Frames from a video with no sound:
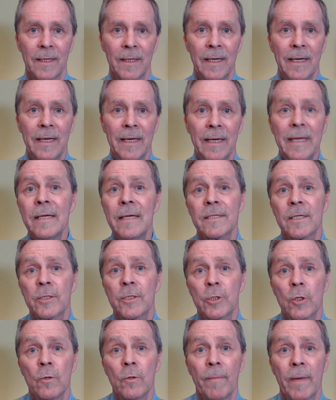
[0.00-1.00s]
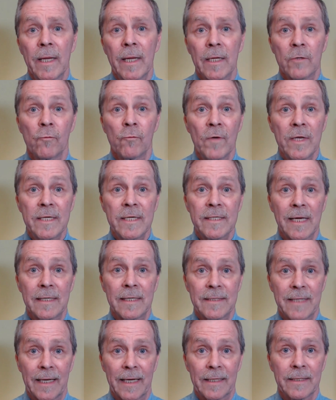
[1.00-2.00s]
Here's a 2-minute reset
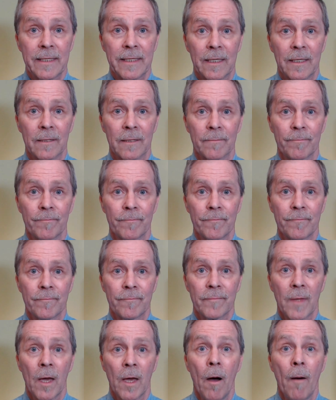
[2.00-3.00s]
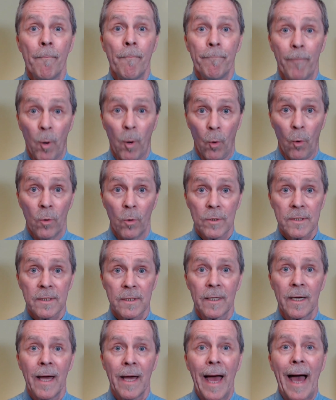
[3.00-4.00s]
technique. Pause
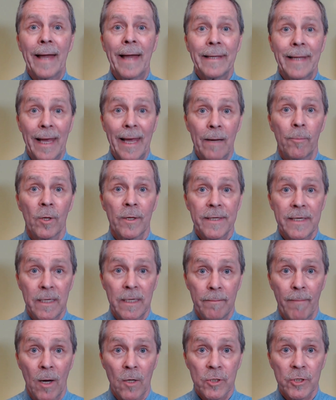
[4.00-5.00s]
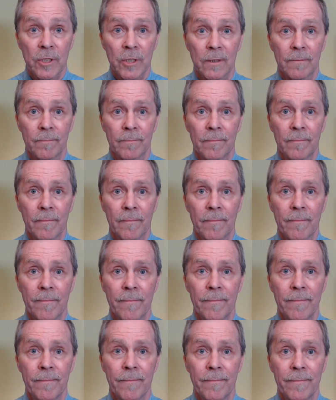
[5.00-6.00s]
and label the emotion.
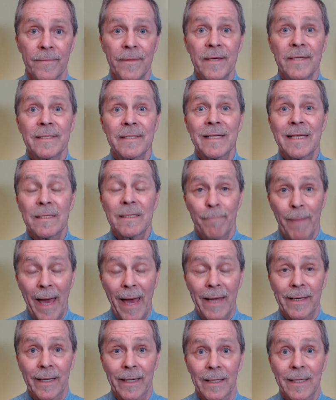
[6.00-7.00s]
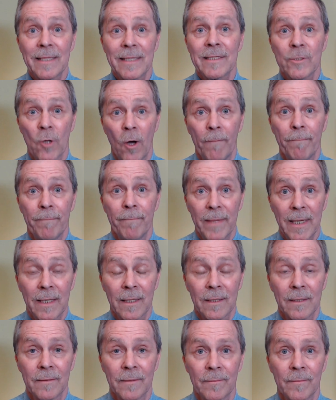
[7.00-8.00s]
This is panic, it's not
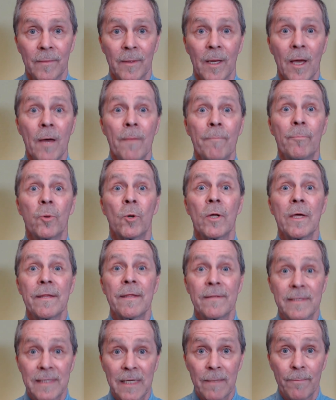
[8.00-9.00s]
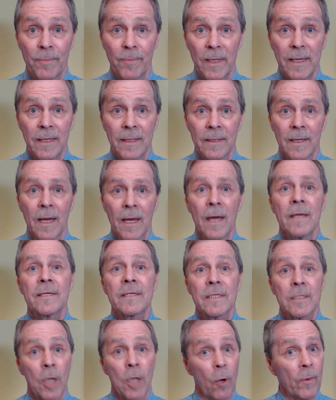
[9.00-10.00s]
me. Breathe deeply,
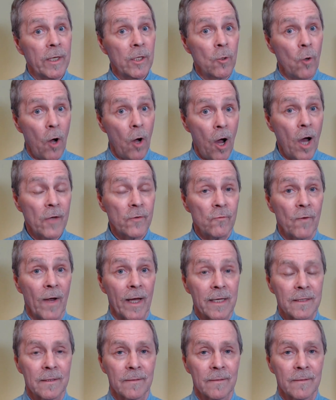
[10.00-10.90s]
slowing your heart rate.